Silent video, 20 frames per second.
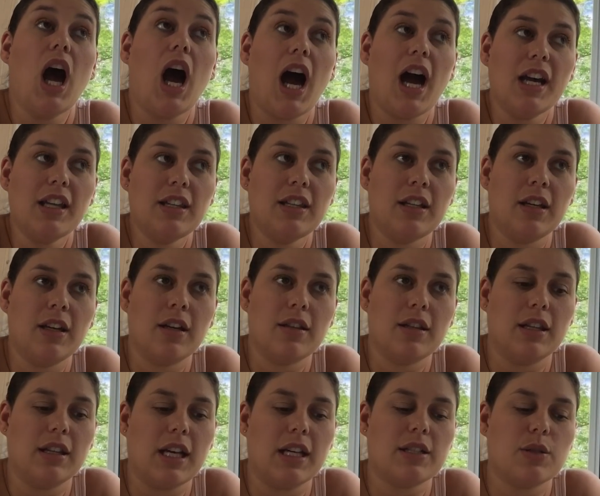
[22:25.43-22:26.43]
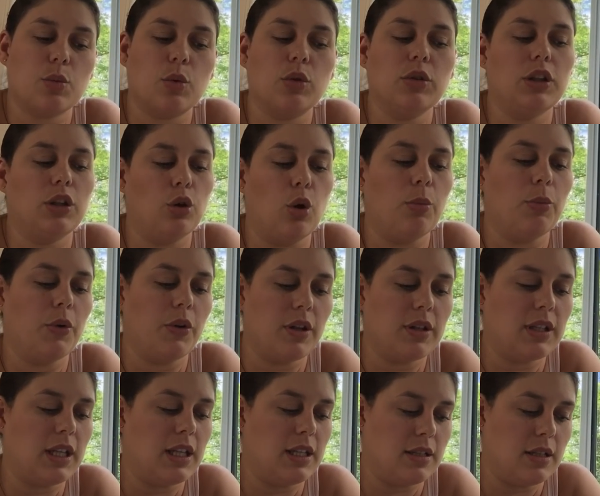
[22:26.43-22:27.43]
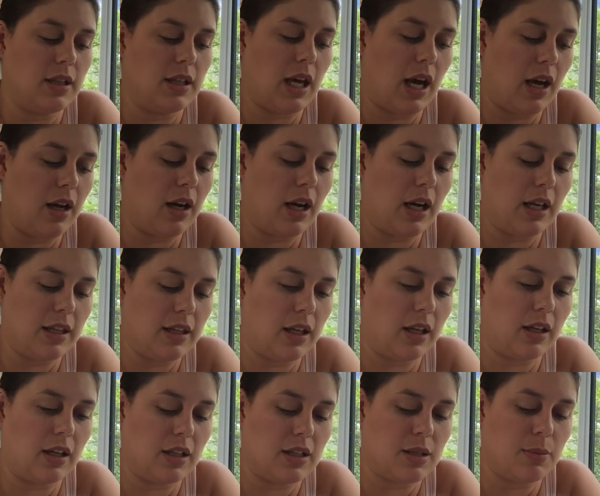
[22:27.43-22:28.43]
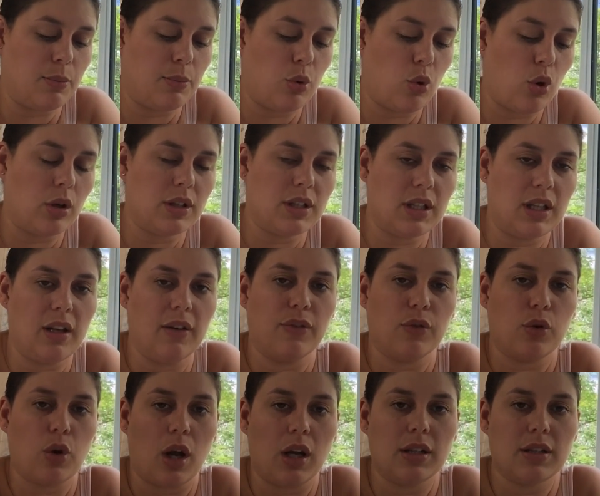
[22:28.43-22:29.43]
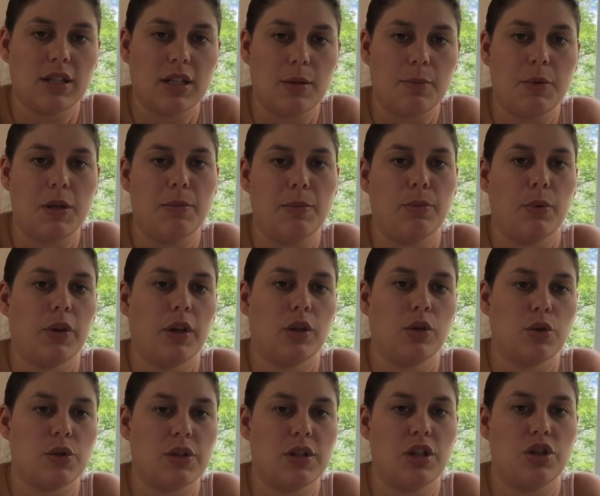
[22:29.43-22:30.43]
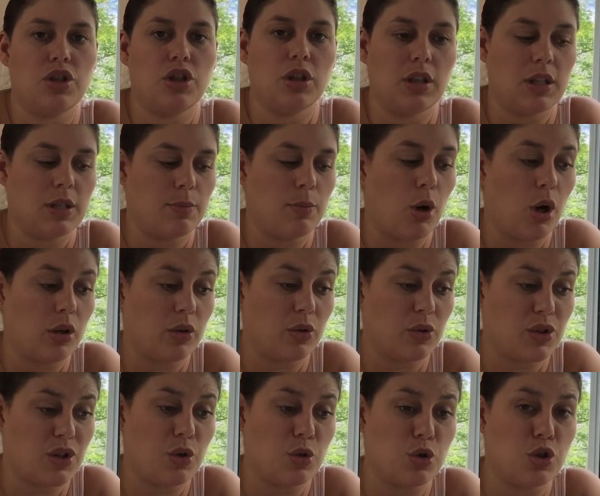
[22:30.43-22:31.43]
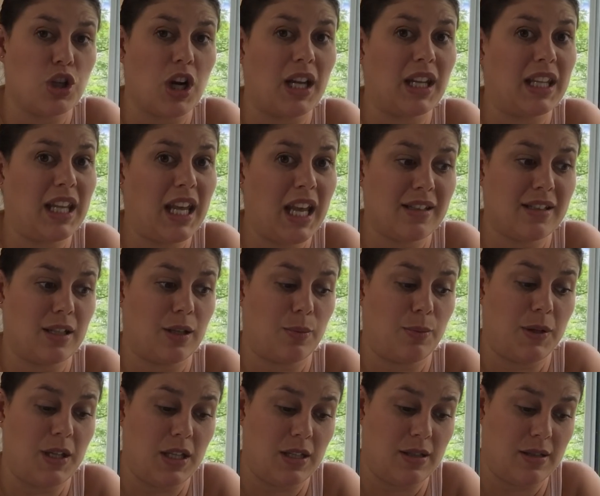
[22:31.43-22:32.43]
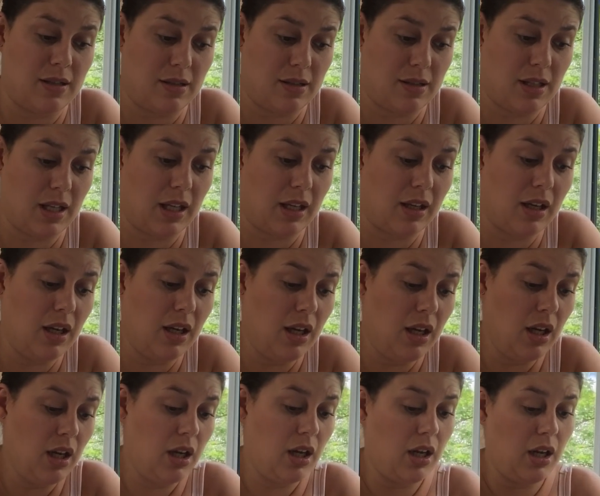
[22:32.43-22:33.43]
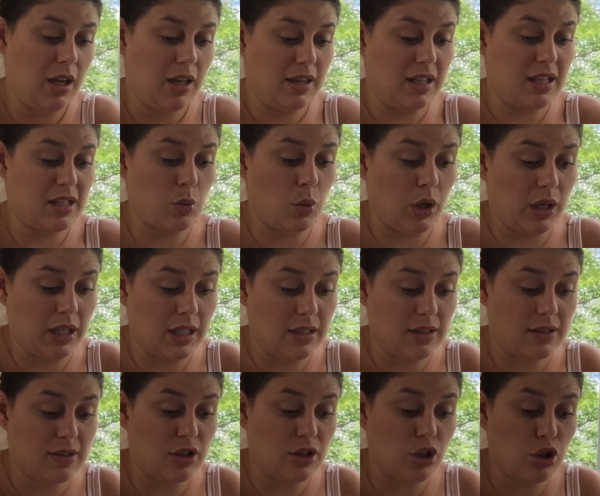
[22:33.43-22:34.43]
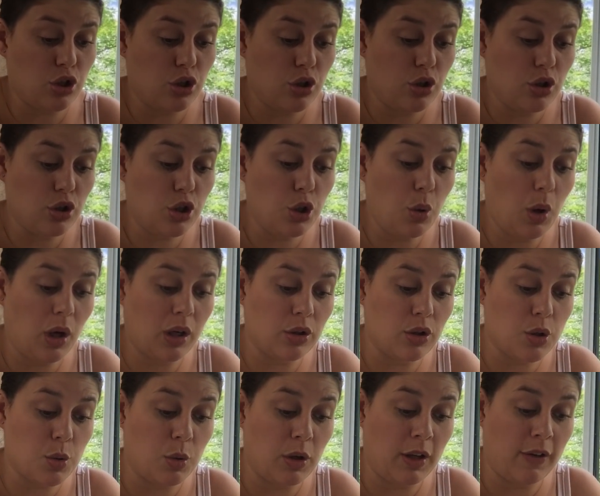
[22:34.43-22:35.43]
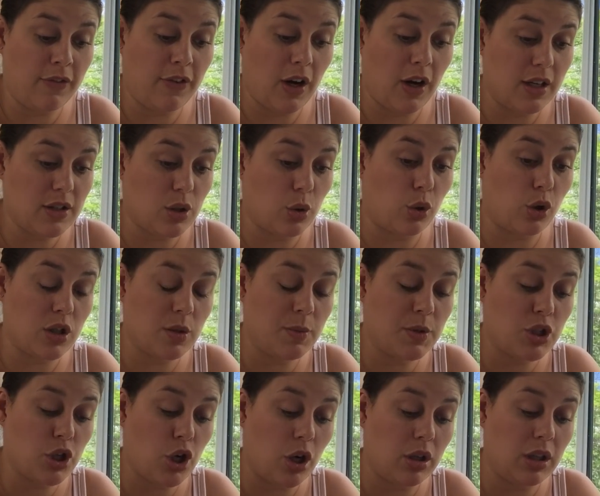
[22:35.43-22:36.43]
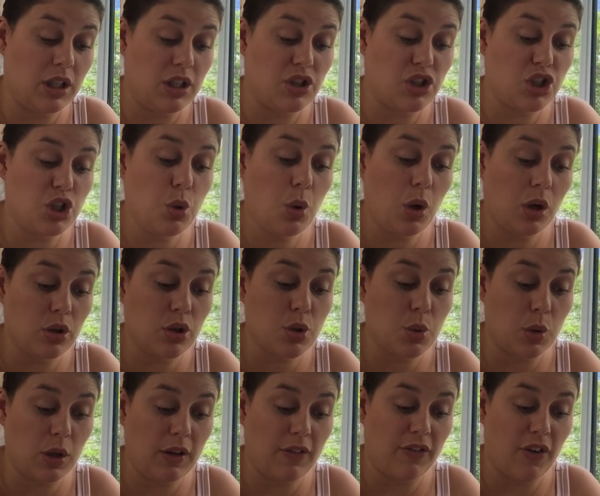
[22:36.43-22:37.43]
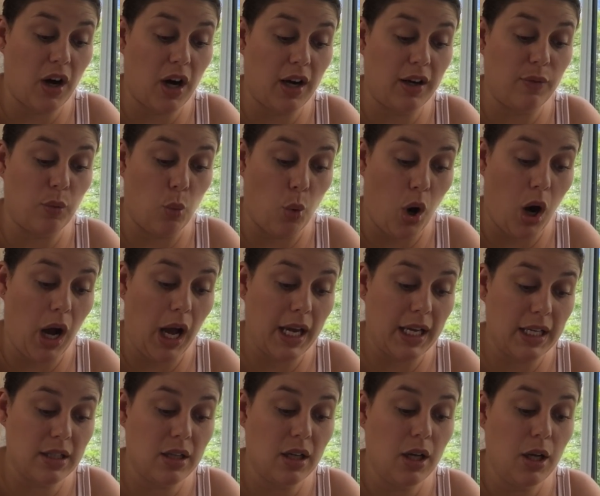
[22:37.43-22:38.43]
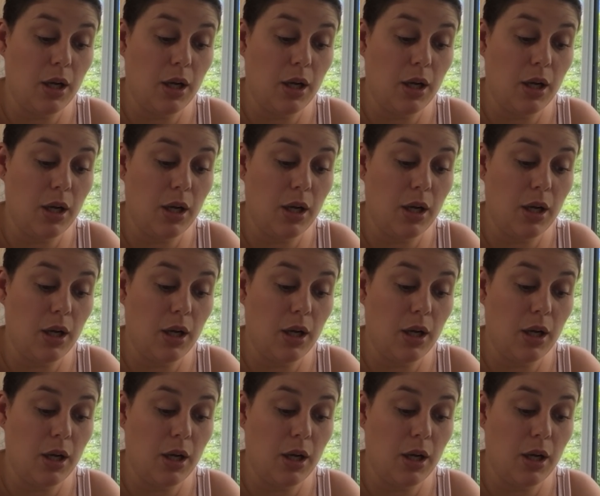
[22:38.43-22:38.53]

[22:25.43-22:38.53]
I think that that's really noble that they did that. I think it's important to give credit to the people that are stitching these models. They're gigantic pieces. Like, this one is 225, so Christmas Garden is 225 wide